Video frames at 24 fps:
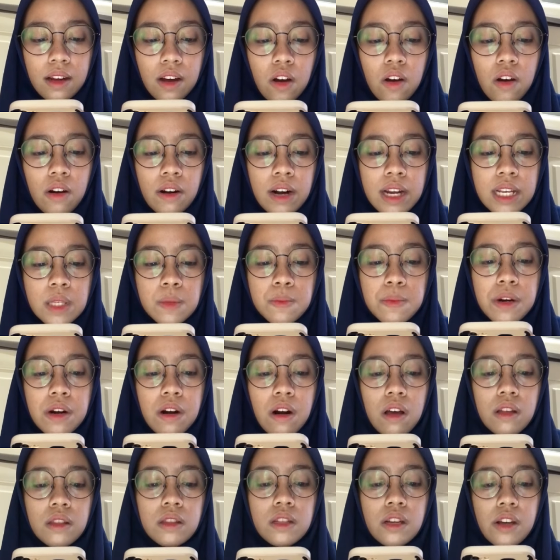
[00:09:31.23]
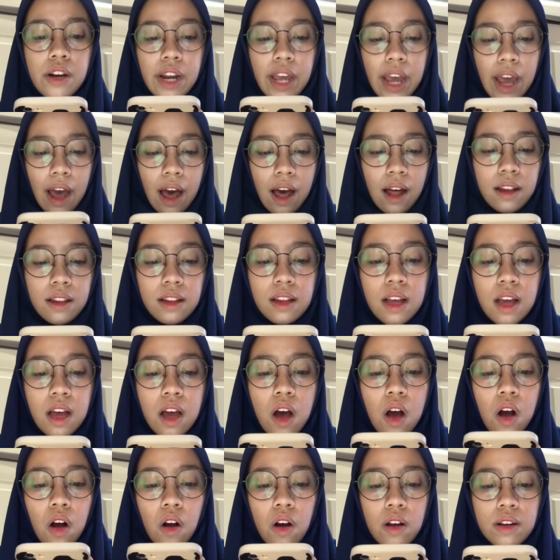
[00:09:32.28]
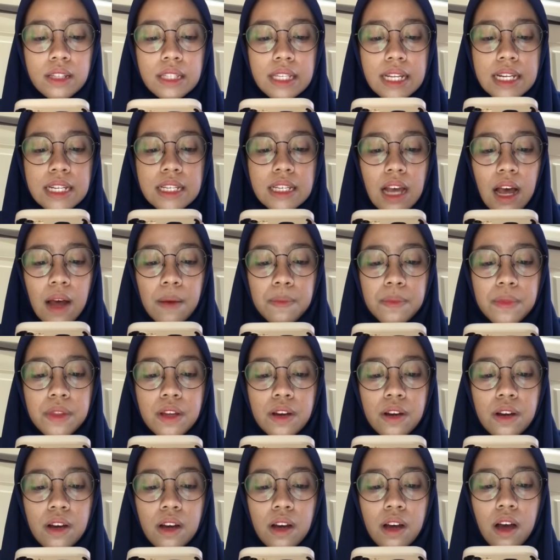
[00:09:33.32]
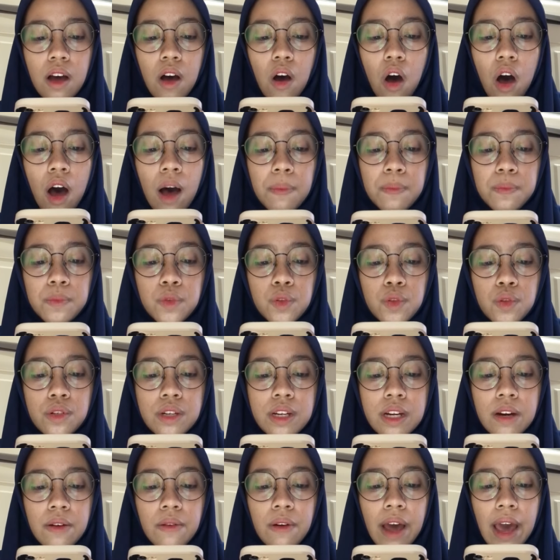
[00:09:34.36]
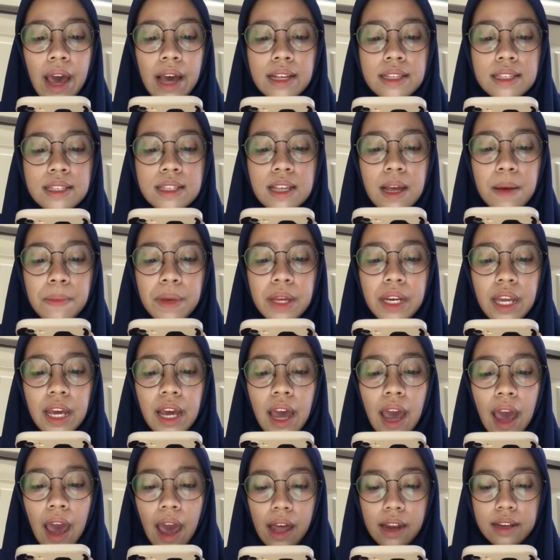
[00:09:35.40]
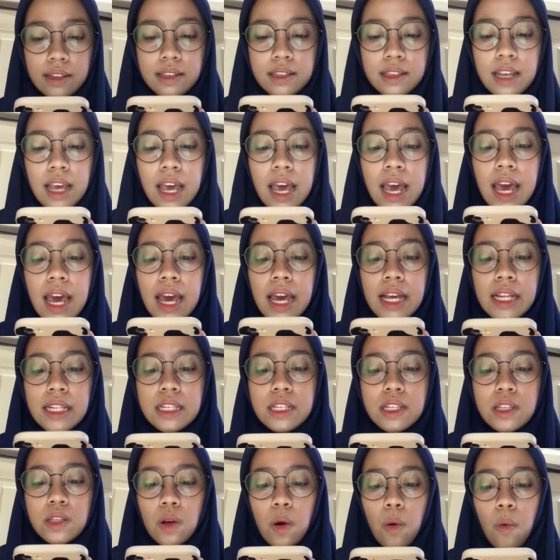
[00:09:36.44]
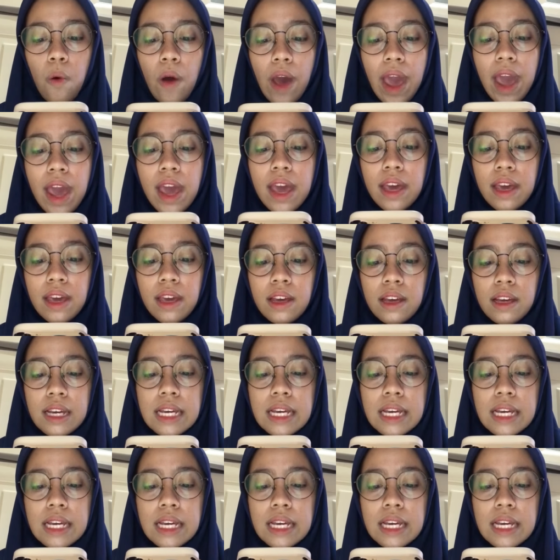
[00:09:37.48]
respiratoneal contents up to the examining hands. In this way,